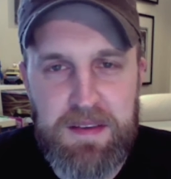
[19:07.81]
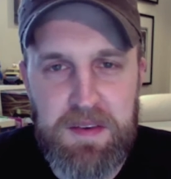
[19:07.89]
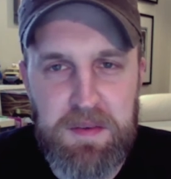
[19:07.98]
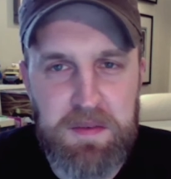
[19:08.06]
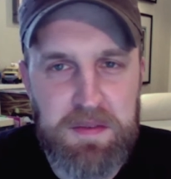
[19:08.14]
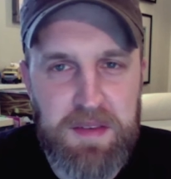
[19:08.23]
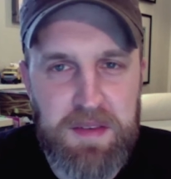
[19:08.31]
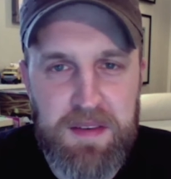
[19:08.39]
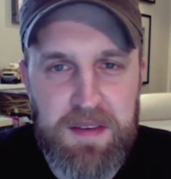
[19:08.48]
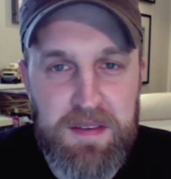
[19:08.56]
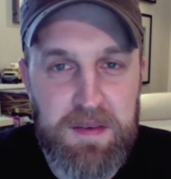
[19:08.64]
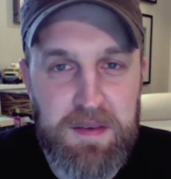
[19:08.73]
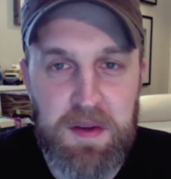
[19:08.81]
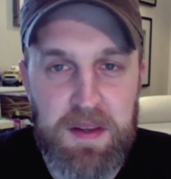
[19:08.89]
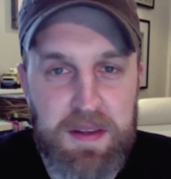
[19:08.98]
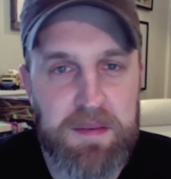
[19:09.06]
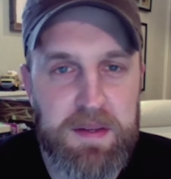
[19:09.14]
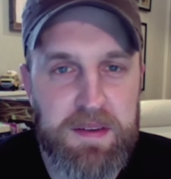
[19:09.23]
or a story that they
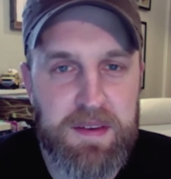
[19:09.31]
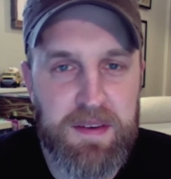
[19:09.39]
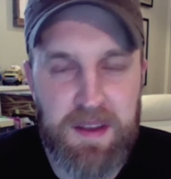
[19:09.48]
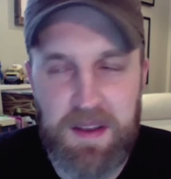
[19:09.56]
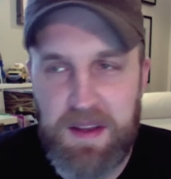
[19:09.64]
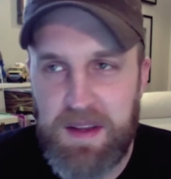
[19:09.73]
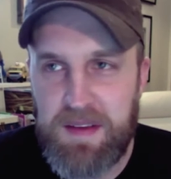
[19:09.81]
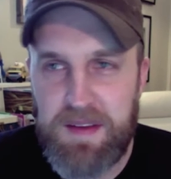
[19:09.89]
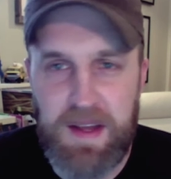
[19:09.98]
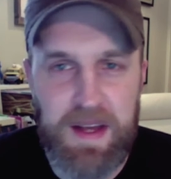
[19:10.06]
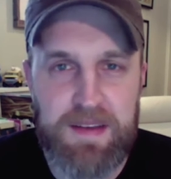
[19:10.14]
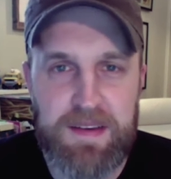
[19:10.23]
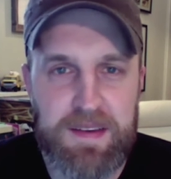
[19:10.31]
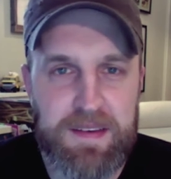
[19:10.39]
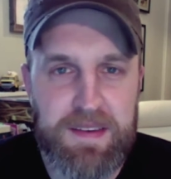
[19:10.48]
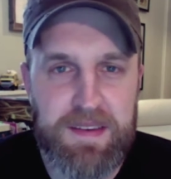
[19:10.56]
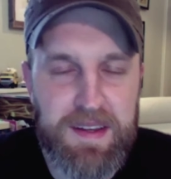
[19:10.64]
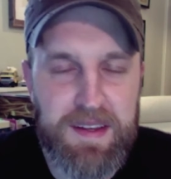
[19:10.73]
asked me to start telling at night, and
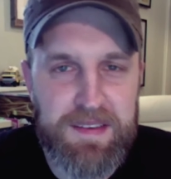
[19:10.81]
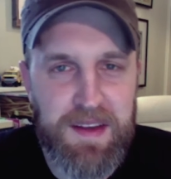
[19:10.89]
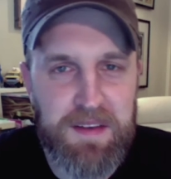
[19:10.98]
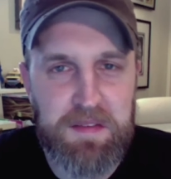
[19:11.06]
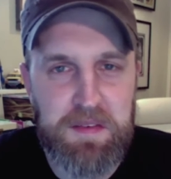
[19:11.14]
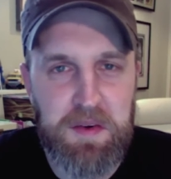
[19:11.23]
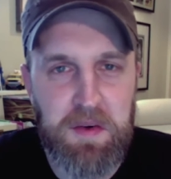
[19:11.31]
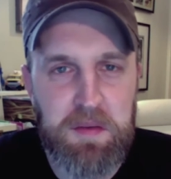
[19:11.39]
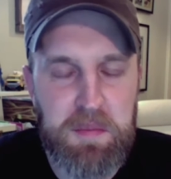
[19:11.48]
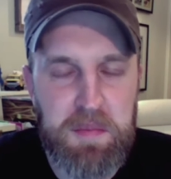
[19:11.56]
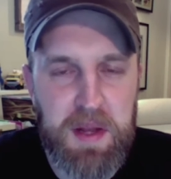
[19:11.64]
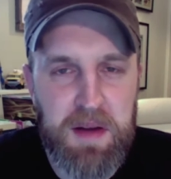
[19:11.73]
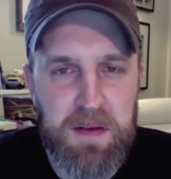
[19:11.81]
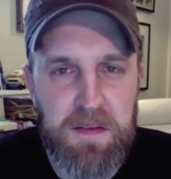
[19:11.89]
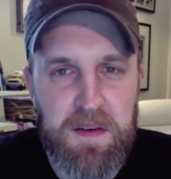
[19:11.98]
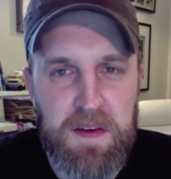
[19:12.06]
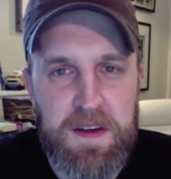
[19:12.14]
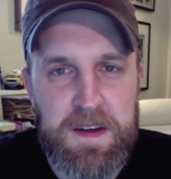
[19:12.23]
then it's kind of grown from there.